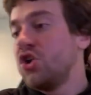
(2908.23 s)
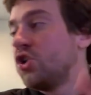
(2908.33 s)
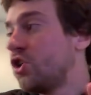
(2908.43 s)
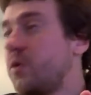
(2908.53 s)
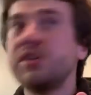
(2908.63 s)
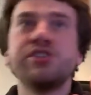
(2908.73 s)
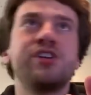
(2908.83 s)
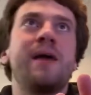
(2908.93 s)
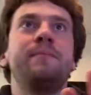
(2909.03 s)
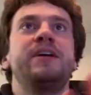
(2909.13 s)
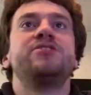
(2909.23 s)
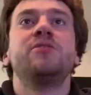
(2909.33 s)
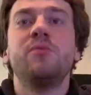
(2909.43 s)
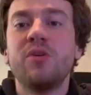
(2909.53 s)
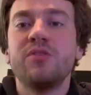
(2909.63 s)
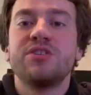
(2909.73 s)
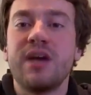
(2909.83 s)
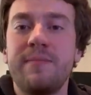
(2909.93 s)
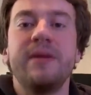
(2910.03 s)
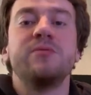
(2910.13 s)
go on our shop page. You know, we'll go on the
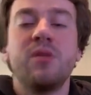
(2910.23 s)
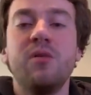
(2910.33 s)
shop page. We'll,